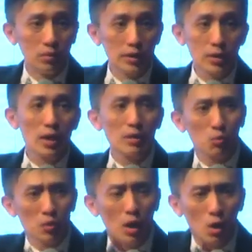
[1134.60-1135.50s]
That's why
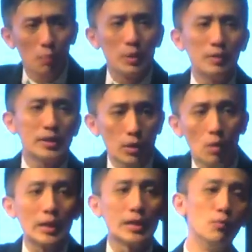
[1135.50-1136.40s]
a lot of people did
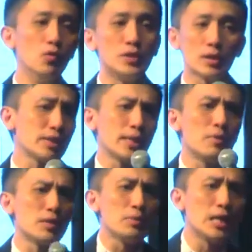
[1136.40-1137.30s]
not make the move. That's the same
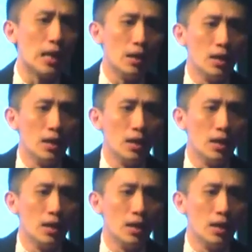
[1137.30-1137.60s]
as me.